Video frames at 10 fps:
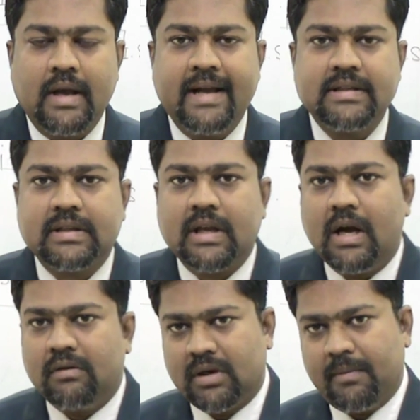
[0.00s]
As
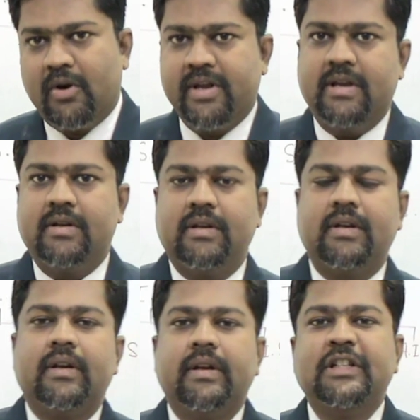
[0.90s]
our body
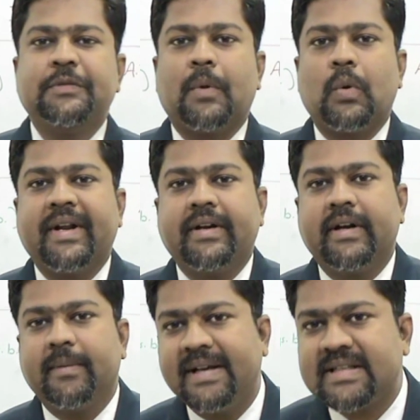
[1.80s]
is
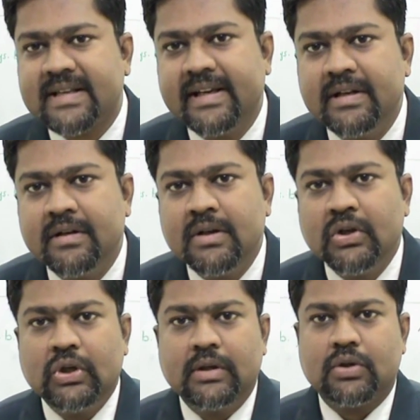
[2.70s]
protected by
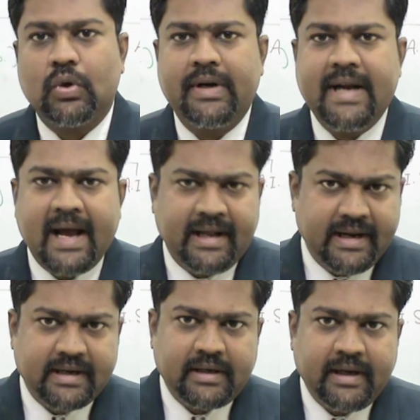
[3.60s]
skin, so
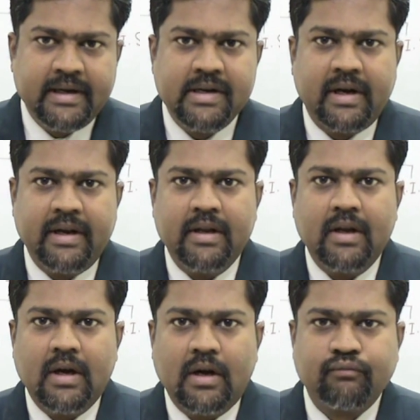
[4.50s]
direct
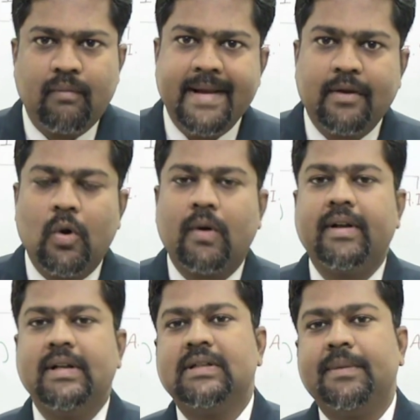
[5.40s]
entry of
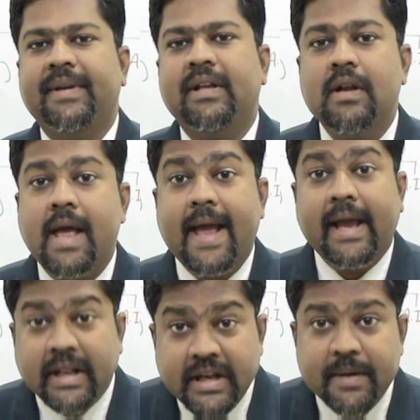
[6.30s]
microorganism in
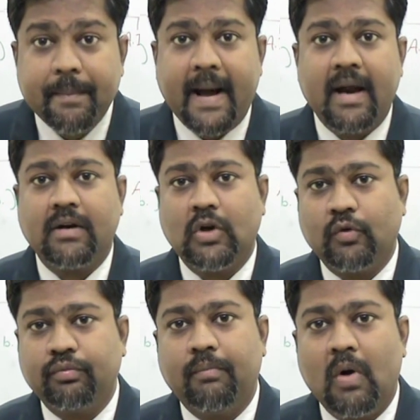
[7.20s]
any part
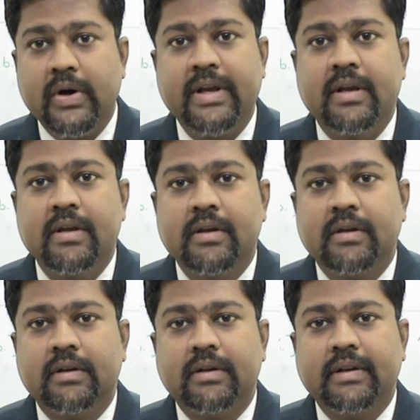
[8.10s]
of body
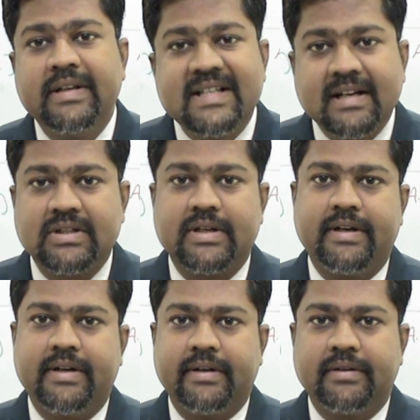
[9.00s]
is
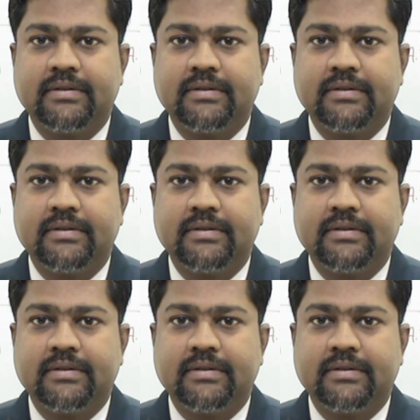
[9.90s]
restricted.